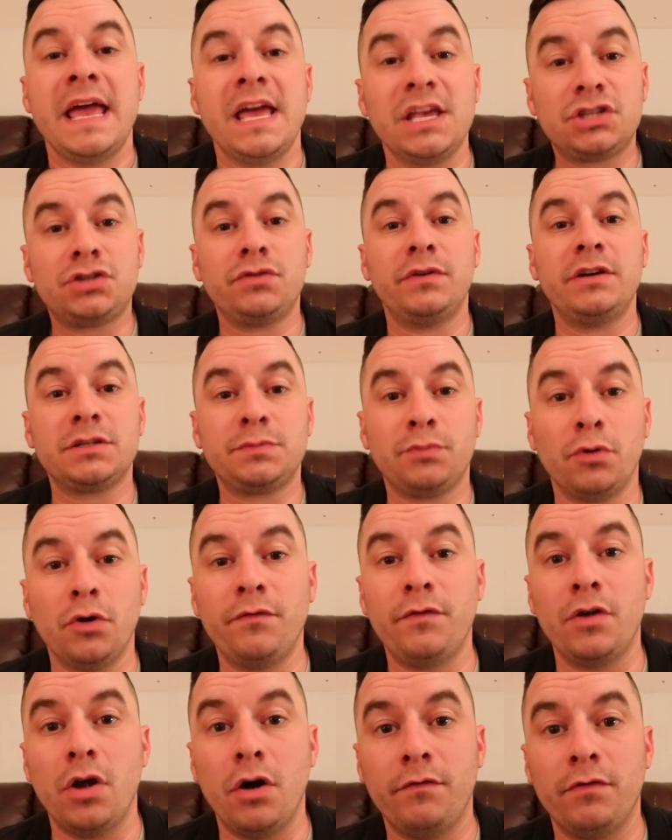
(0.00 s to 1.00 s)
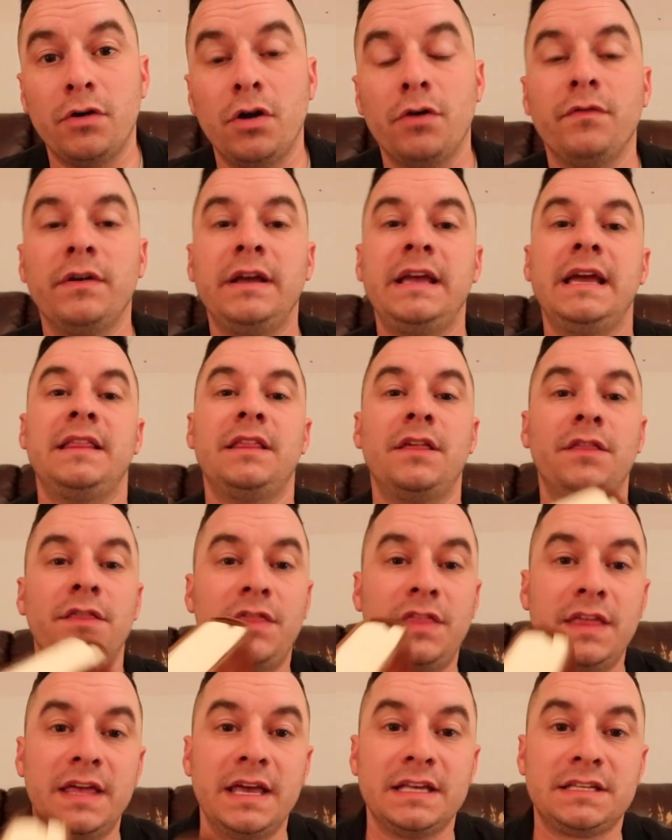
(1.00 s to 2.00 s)
History has proven over and over again that
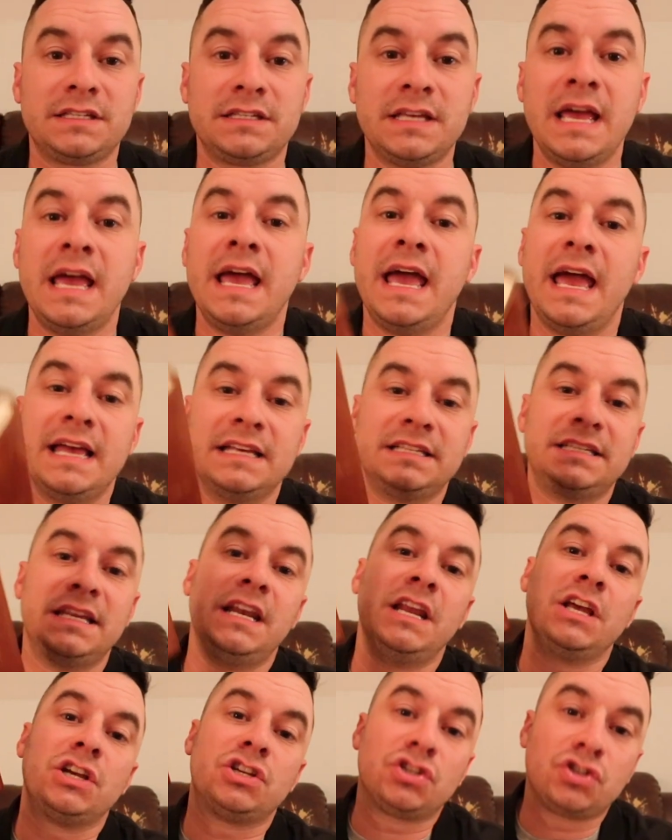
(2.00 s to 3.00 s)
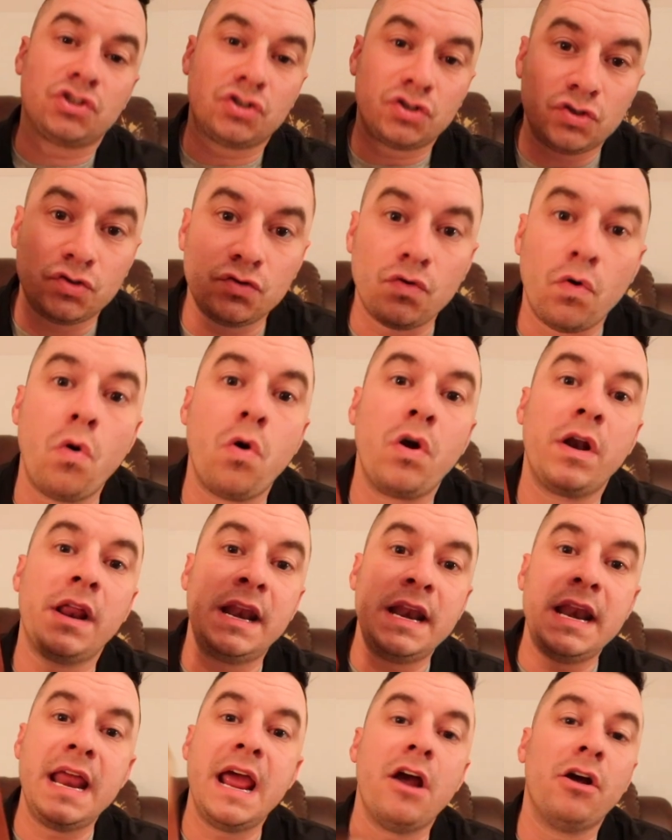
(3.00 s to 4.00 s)
this is an
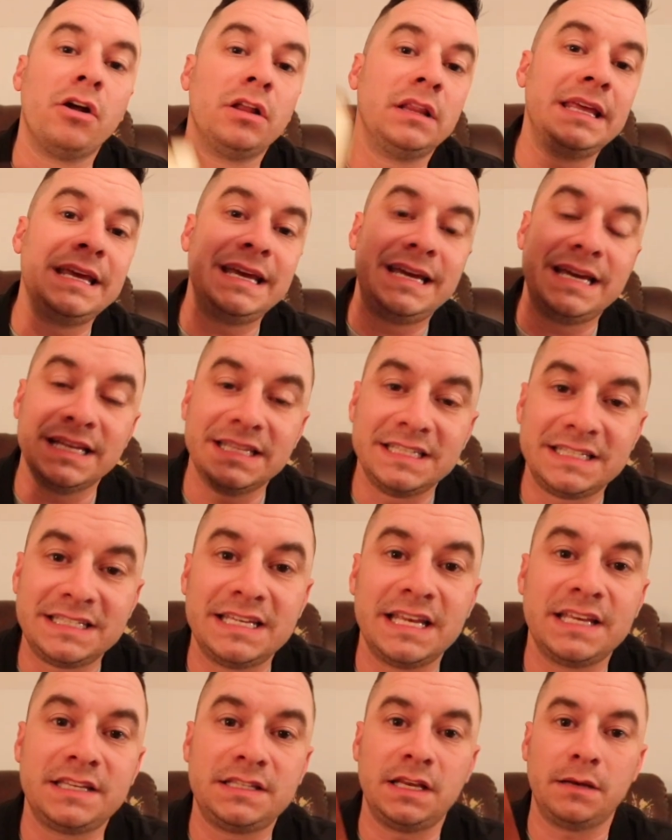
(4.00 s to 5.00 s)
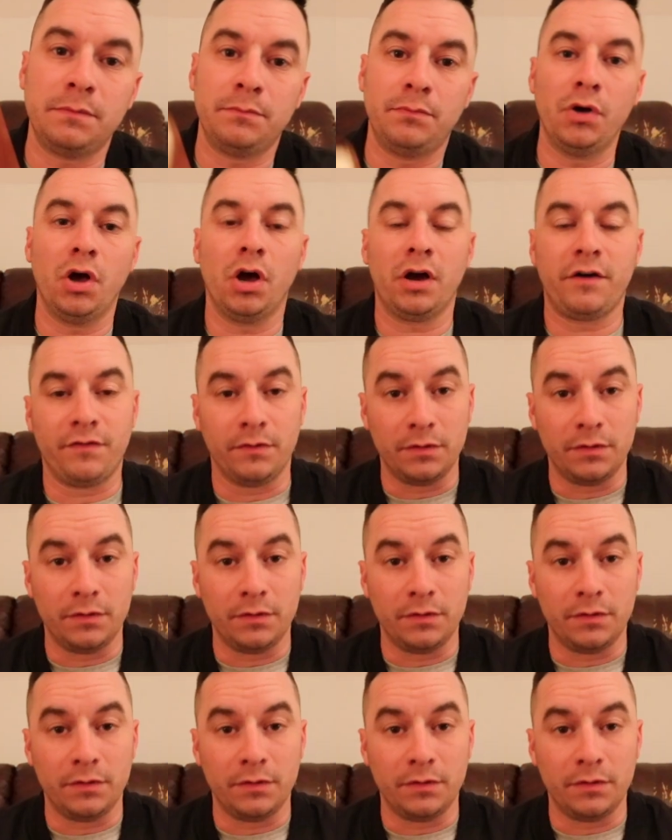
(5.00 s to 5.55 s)
extraordinarily consistent book.